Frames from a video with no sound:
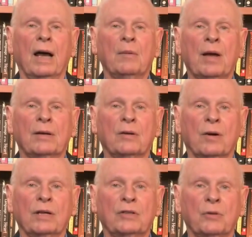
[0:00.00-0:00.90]
I am not
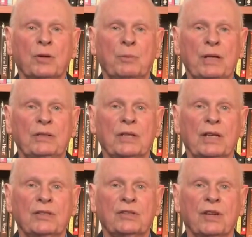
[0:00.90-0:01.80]
going to repeat
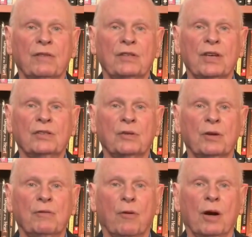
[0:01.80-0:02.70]
the list of
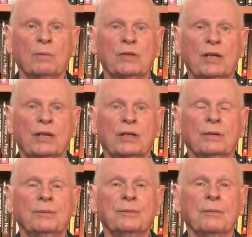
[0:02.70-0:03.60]
essential reforms
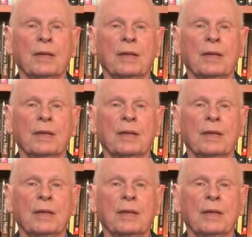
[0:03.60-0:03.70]
here,